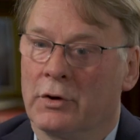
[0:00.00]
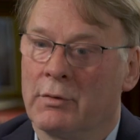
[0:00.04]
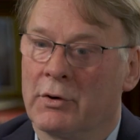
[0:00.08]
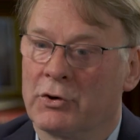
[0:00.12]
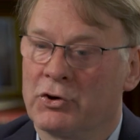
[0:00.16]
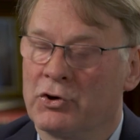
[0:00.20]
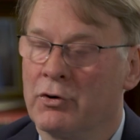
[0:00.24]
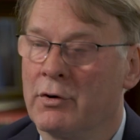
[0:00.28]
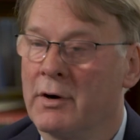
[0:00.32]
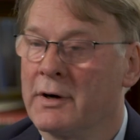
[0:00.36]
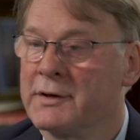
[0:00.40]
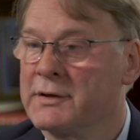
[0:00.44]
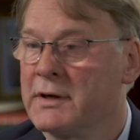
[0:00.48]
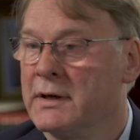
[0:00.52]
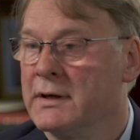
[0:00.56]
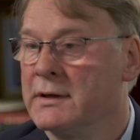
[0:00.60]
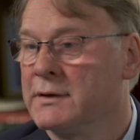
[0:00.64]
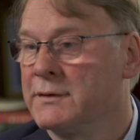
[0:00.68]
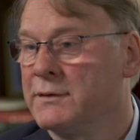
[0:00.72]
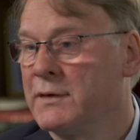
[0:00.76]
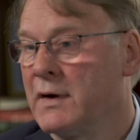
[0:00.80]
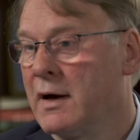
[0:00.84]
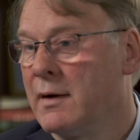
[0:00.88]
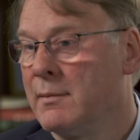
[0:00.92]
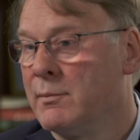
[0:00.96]
question you're asking
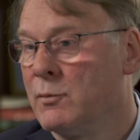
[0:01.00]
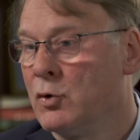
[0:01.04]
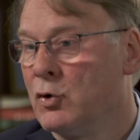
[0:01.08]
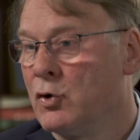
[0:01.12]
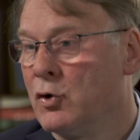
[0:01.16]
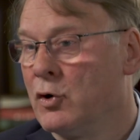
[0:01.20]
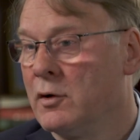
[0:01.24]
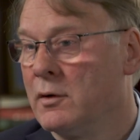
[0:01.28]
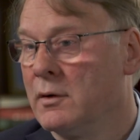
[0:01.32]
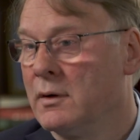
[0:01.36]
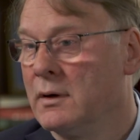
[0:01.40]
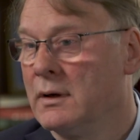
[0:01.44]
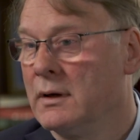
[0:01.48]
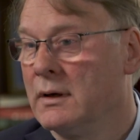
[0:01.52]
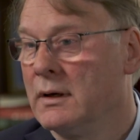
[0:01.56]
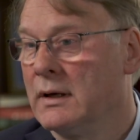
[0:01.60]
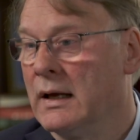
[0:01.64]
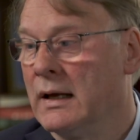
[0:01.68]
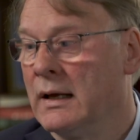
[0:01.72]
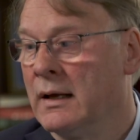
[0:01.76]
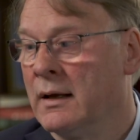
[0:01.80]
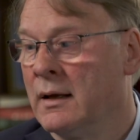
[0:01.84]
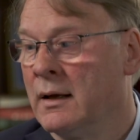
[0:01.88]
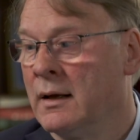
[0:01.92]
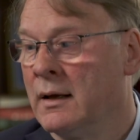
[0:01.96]
is far
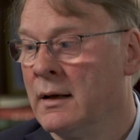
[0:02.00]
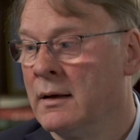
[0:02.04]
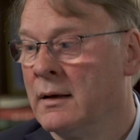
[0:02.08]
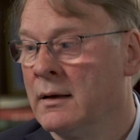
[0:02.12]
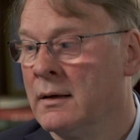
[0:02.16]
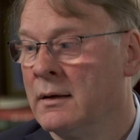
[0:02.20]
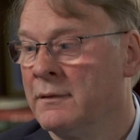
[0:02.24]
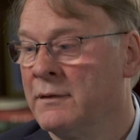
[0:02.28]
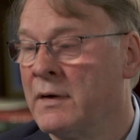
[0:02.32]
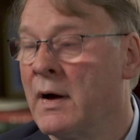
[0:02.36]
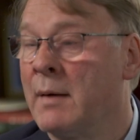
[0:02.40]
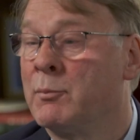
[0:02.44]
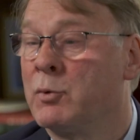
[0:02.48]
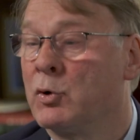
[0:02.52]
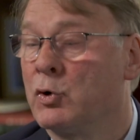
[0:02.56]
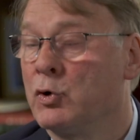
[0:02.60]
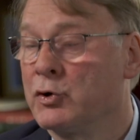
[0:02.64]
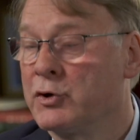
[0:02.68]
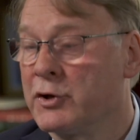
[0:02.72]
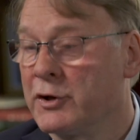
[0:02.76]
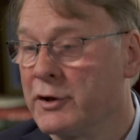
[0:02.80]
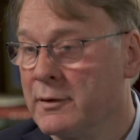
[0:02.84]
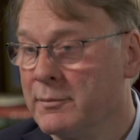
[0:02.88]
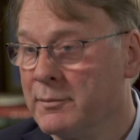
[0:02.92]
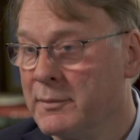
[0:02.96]

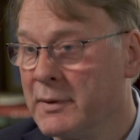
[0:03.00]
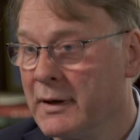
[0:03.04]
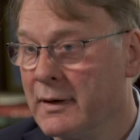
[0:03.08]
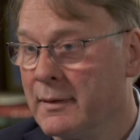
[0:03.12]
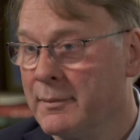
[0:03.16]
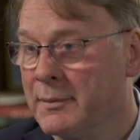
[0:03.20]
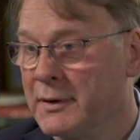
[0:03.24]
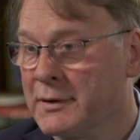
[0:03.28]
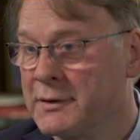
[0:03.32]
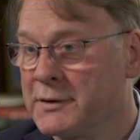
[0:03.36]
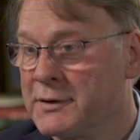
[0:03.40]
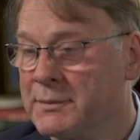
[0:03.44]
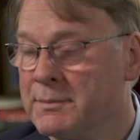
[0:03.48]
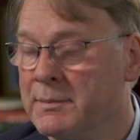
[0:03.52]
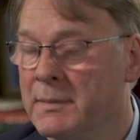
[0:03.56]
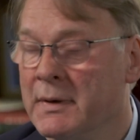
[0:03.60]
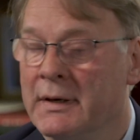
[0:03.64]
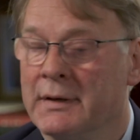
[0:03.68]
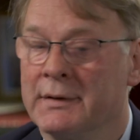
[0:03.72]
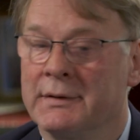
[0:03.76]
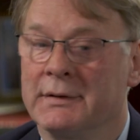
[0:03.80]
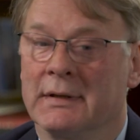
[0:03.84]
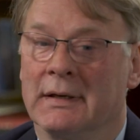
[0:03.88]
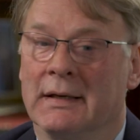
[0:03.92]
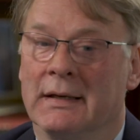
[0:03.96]
broader than purpose,
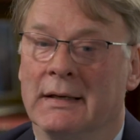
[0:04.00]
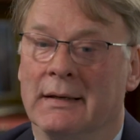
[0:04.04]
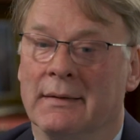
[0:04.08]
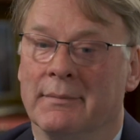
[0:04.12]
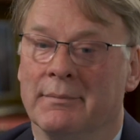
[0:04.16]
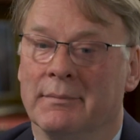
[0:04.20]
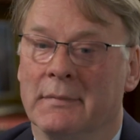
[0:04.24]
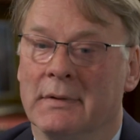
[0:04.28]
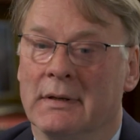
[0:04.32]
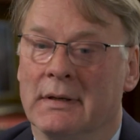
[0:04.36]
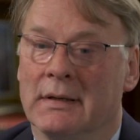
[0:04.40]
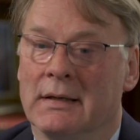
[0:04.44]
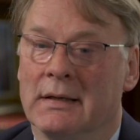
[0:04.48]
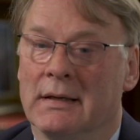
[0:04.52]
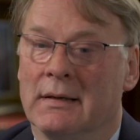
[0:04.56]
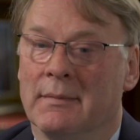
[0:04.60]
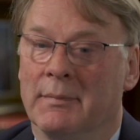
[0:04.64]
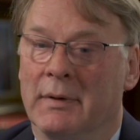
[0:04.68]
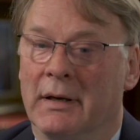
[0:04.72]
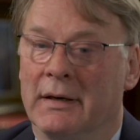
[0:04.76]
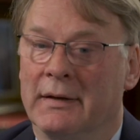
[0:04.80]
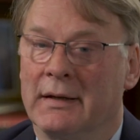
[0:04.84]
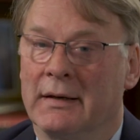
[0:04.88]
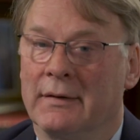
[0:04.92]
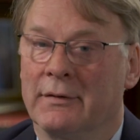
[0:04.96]
but
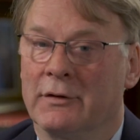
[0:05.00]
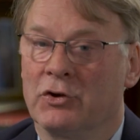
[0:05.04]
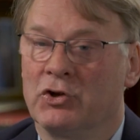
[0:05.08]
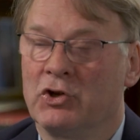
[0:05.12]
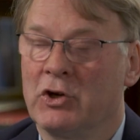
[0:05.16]
I think the